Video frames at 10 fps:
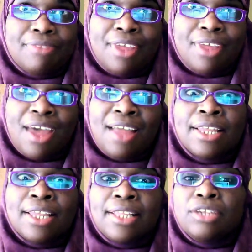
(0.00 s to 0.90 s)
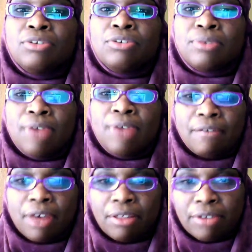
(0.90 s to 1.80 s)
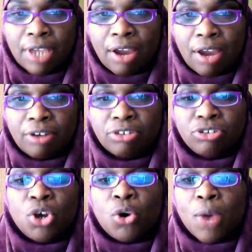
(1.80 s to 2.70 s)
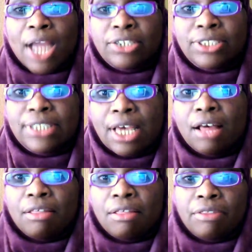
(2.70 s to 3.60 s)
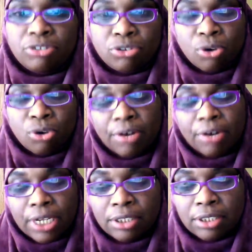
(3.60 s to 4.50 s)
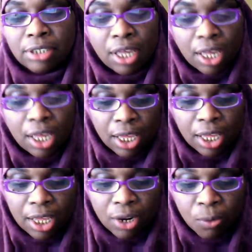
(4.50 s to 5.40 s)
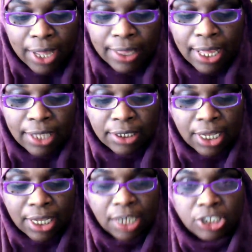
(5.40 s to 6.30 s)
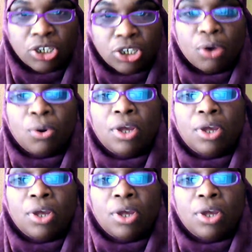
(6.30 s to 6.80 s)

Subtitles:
I think that you have other characters who actually tell their stories in a way that kind of show,